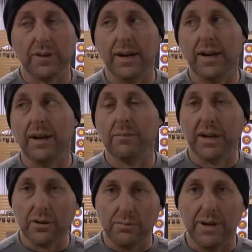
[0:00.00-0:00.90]

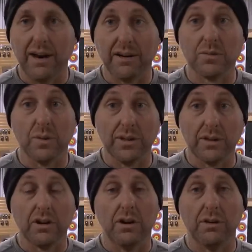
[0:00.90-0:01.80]
Like all my arrows were in
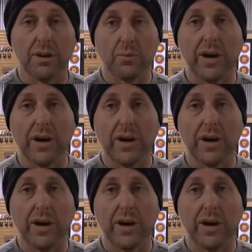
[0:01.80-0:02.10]
the gold at